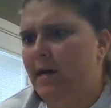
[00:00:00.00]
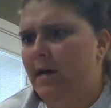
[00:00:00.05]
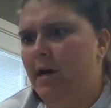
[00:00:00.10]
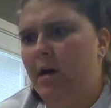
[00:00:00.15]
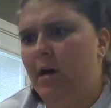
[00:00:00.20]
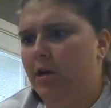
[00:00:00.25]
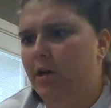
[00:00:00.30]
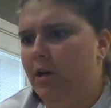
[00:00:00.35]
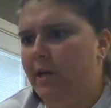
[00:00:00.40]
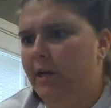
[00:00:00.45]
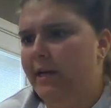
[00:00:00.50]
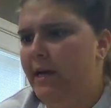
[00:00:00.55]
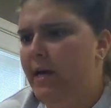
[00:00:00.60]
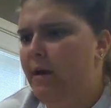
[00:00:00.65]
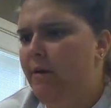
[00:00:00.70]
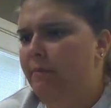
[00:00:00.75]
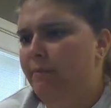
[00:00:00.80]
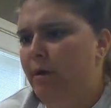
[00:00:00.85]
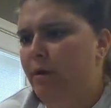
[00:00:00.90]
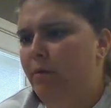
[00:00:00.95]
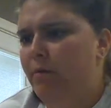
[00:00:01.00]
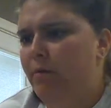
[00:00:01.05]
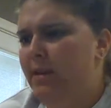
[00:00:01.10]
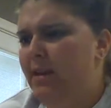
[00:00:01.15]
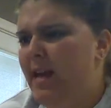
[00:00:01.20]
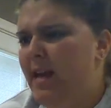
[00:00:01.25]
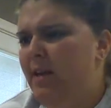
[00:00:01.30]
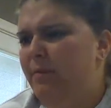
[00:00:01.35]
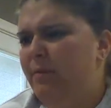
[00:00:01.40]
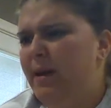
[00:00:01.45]
hungry, but when
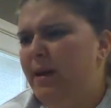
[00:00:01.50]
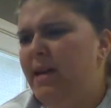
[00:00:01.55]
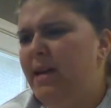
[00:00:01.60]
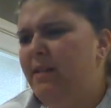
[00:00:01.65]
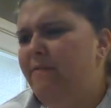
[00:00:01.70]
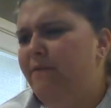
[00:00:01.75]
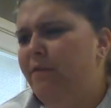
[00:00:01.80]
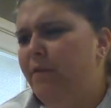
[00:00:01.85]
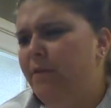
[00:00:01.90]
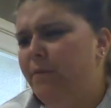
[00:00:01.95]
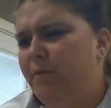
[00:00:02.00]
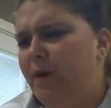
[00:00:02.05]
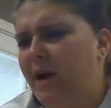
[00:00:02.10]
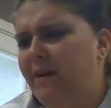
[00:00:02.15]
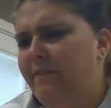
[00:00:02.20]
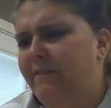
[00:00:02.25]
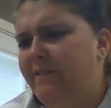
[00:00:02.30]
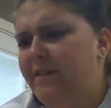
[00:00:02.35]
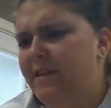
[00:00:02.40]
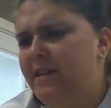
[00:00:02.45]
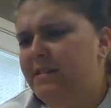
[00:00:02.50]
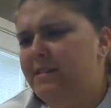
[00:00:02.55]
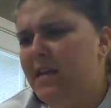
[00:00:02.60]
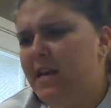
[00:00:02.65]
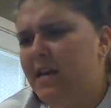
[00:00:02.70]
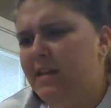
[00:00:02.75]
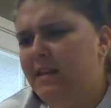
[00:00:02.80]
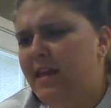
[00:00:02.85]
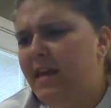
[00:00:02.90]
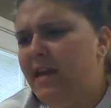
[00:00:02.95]
they went in for breakfast,
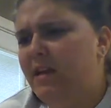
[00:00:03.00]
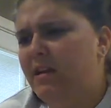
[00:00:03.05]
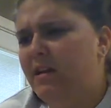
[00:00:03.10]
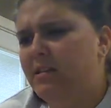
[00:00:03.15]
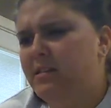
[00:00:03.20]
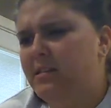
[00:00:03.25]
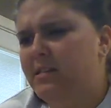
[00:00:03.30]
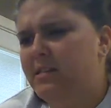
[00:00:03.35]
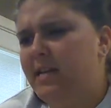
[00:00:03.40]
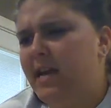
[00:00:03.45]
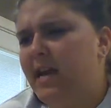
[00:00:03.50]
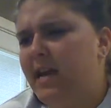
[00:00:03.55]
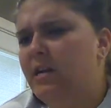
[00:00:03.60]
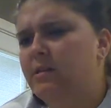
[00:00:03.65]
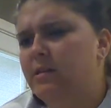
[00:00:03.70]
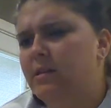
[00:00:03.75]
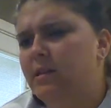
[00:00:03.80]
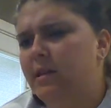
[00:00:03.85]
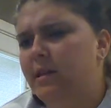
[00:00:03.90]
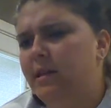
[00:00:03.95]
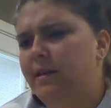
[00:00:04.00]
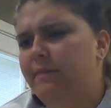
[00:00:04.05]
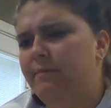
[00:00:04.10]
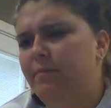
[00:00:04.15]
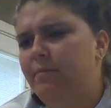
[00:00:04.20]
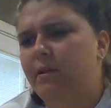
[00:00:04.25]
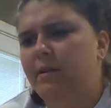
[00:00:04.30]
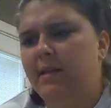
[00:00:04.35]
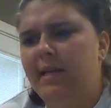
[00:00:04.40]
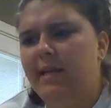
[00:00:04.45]
they could scarcely
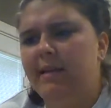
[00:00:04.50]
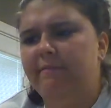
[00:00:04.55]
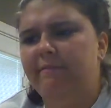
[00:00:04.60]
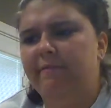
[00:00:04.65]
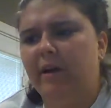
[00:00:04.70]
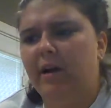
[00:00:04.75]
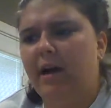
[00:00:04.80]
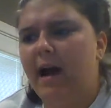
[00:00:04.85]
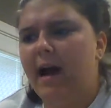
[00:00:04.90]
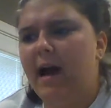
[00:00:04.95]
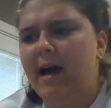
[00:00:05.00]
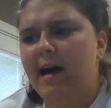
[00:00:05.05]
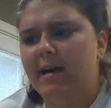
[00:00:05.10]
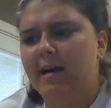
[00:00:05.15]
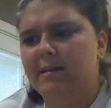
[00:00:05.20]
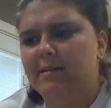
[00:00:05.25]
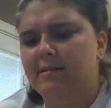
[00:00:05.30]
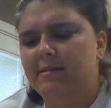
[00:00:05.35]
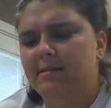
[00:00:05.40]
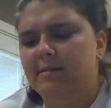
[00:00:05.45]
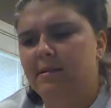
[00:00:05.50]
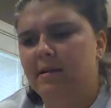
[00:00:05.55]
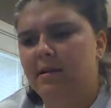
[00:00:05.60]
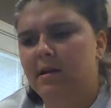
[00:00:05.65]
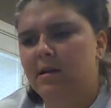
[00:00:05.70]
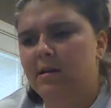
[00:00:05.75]
believe their eyes.